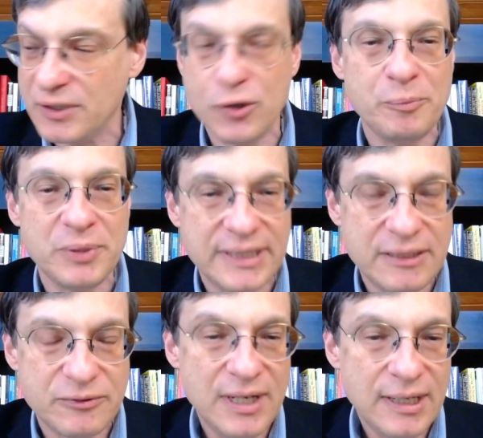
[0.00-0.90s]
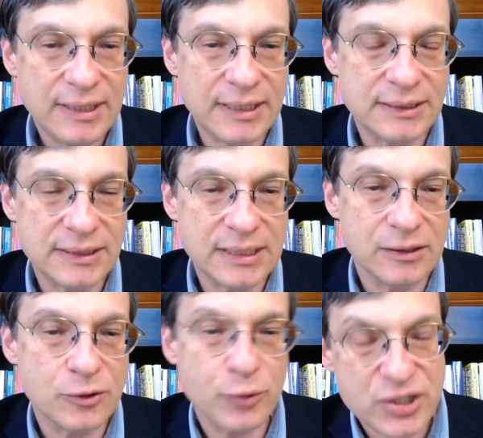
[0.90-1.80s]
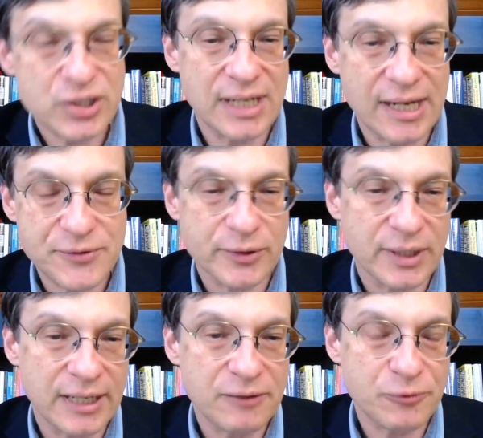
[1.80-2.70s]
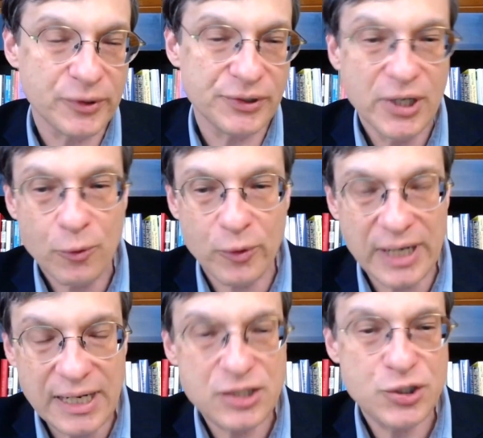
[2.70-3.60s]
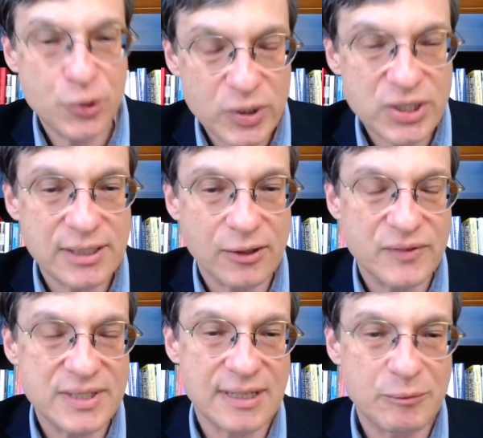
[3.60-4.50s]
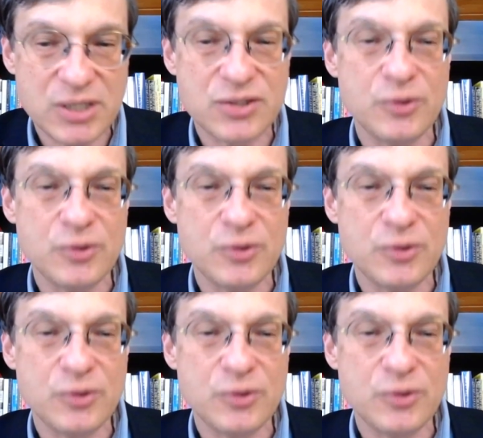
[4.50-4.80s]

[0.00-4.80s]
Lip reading: and you don't believe in the Christian afterlife or in any Jewish theory of the subject,